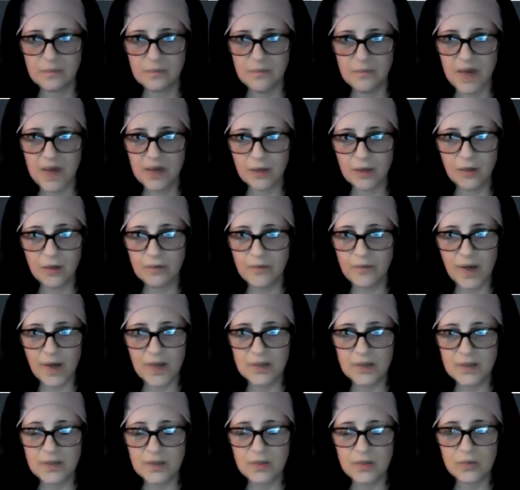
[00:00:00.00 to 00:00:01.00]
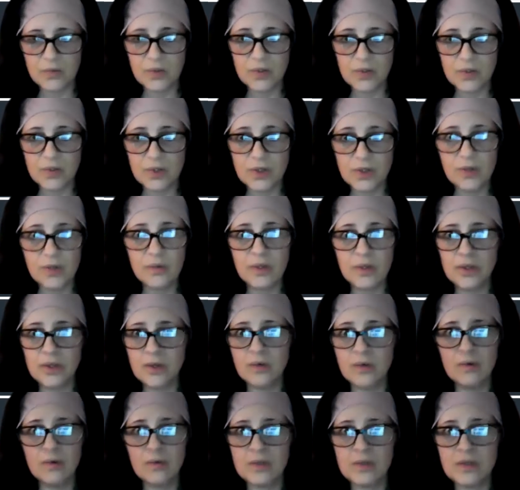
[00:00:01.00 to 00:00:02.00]
medical advice towards you and
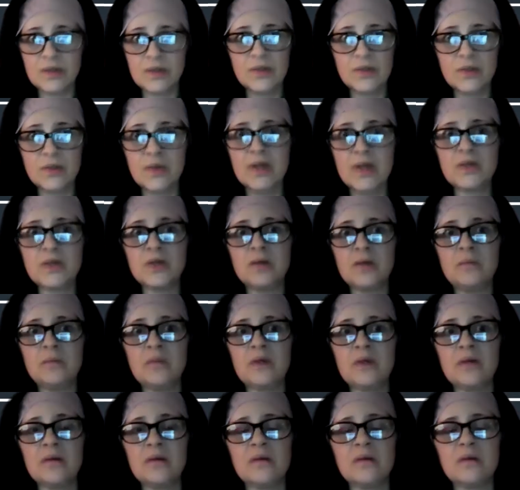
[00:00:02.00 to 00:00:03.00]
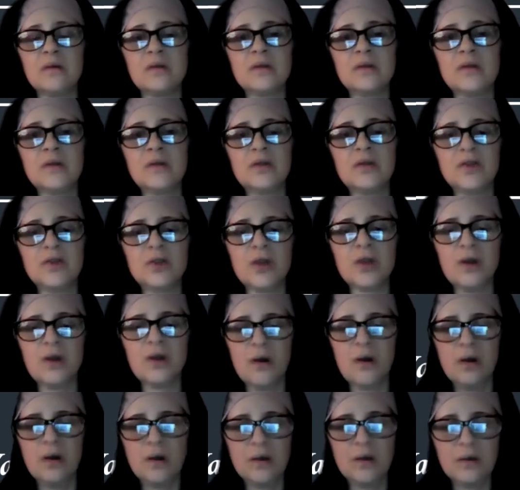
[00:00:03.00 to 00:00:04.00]
your own situation, because each
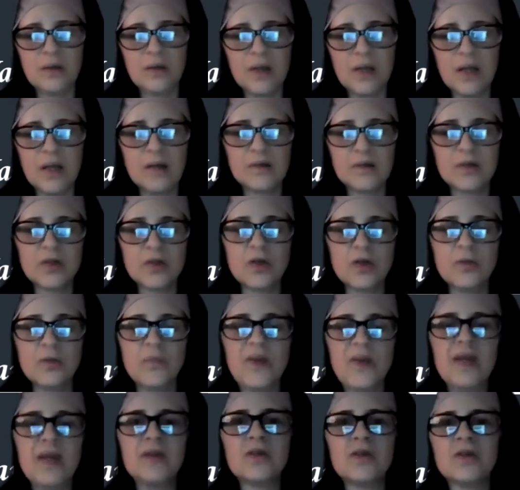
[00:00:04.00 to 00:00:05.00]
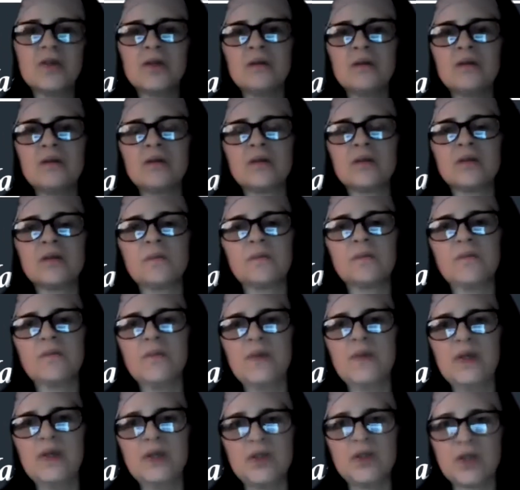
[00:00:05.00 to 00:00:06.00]
cancer patient,
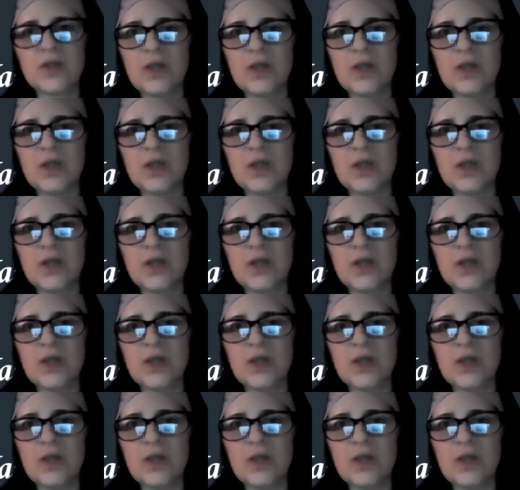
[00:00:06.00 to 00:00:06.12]
each